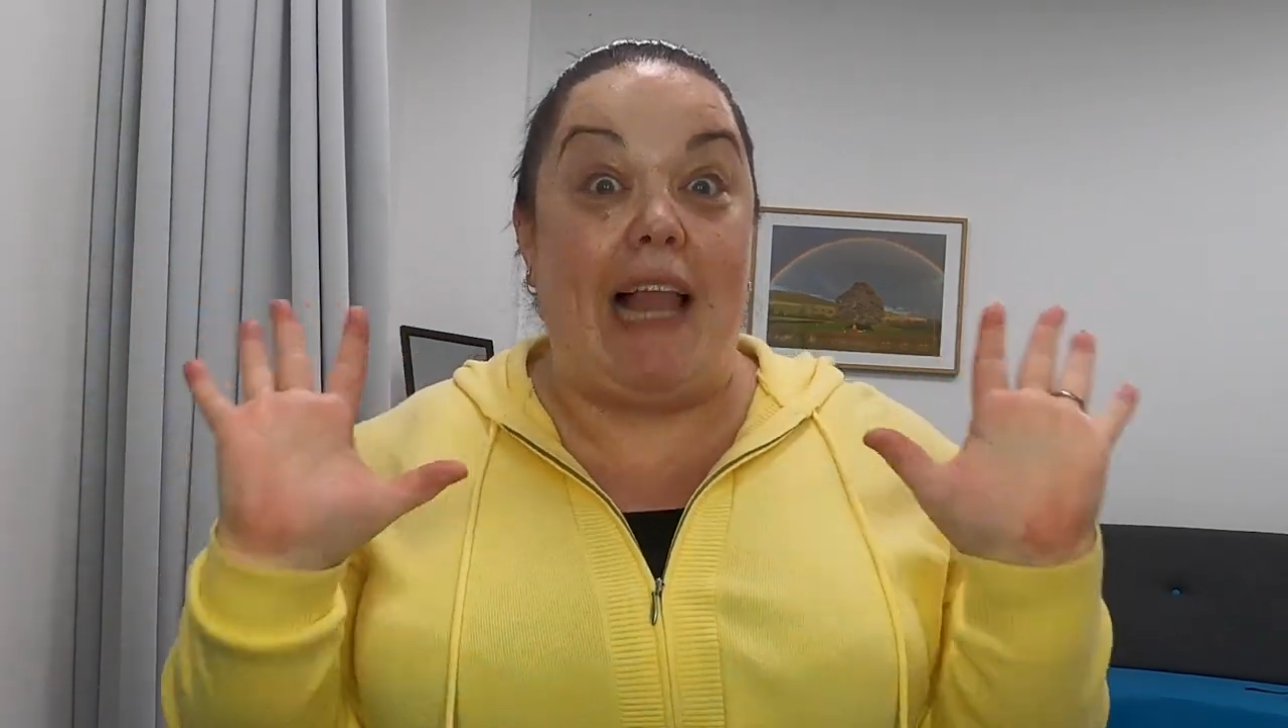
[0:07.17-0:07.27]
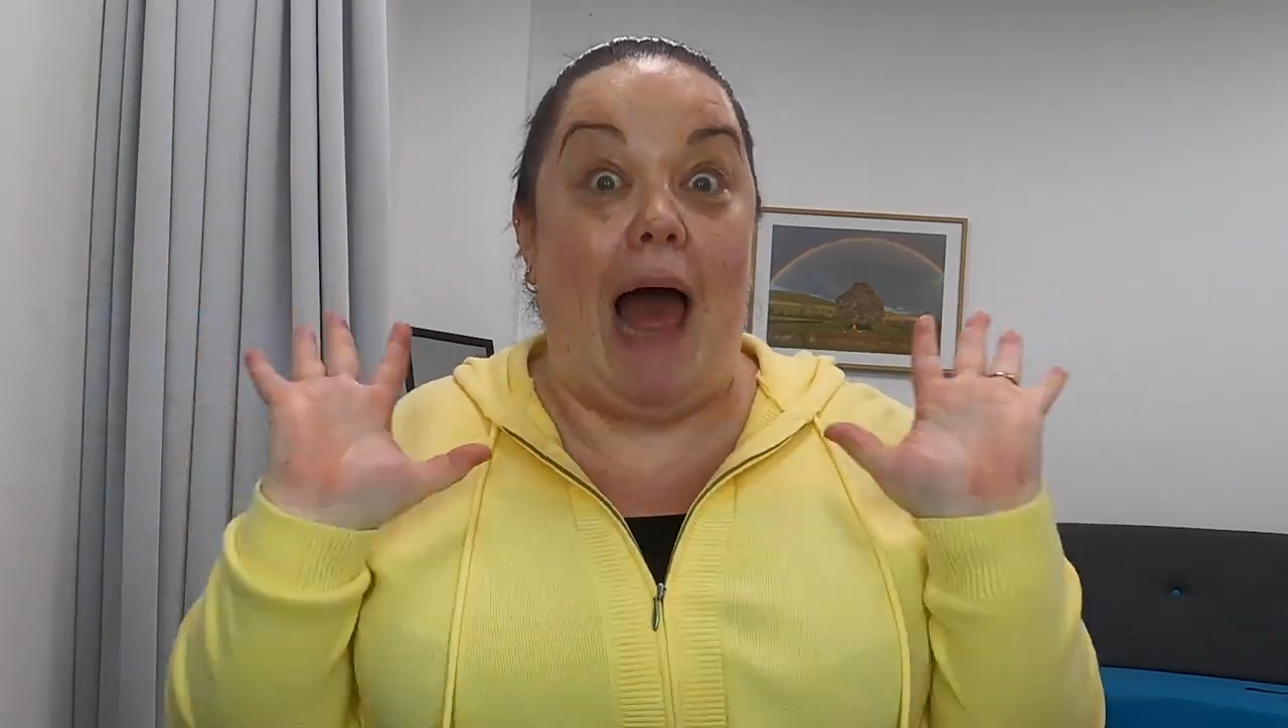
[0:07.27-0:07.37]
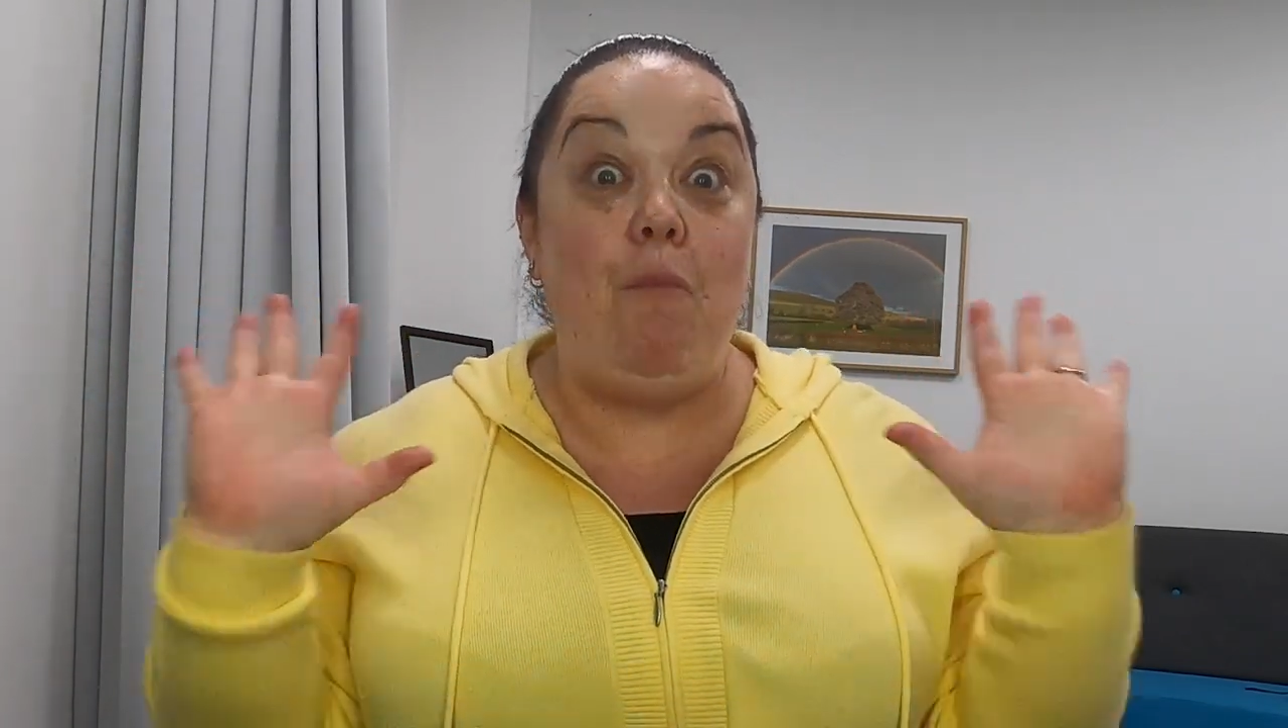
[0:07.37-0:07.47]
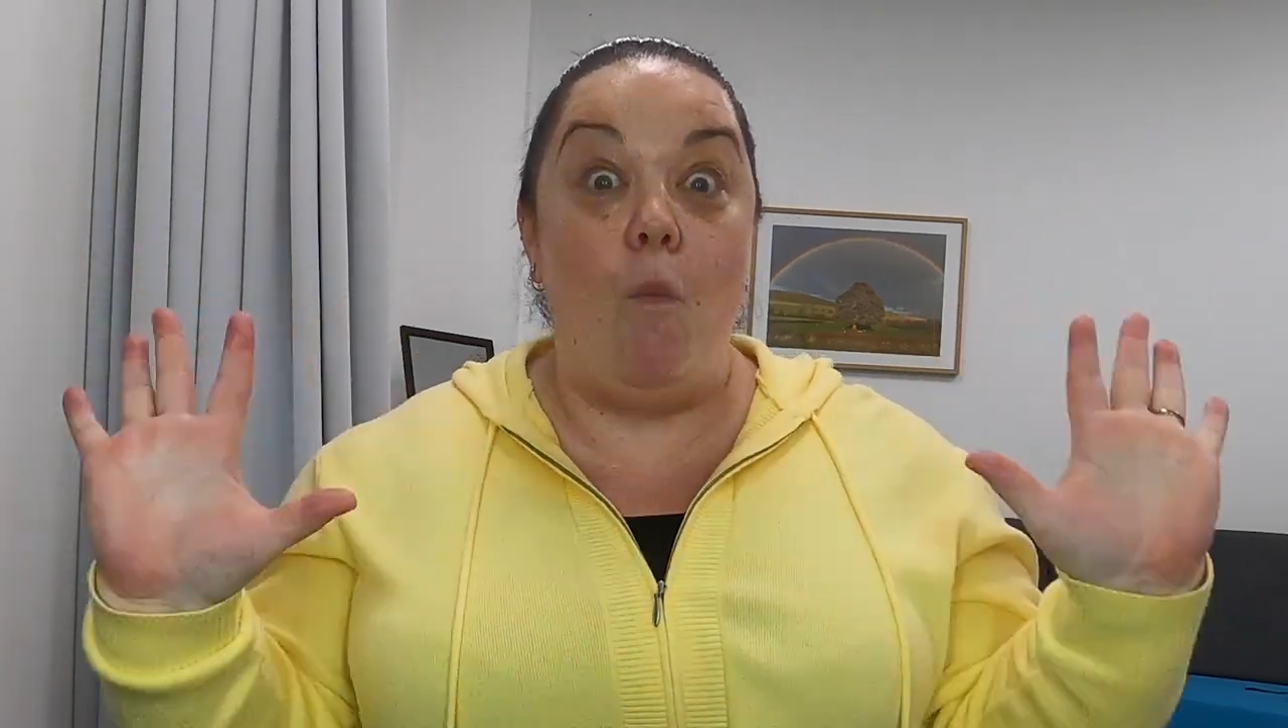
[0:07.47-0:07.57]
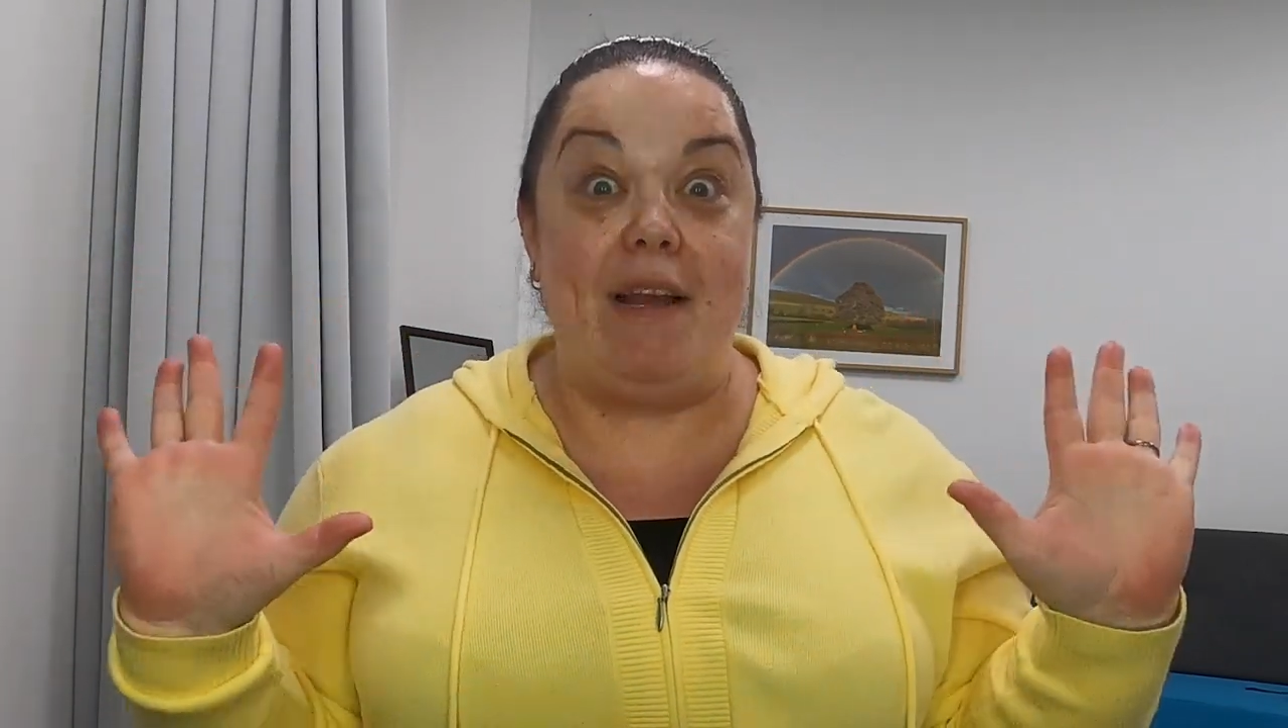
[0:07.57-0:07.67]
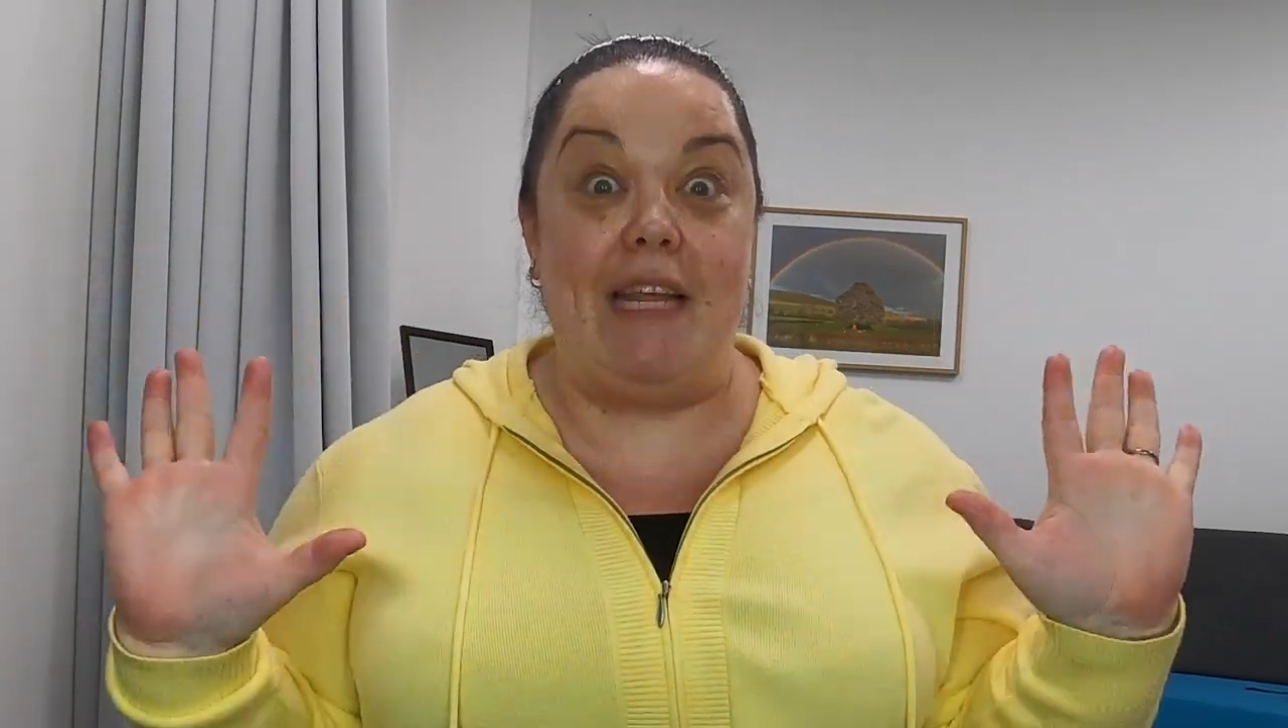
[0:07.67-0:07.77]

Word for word: glam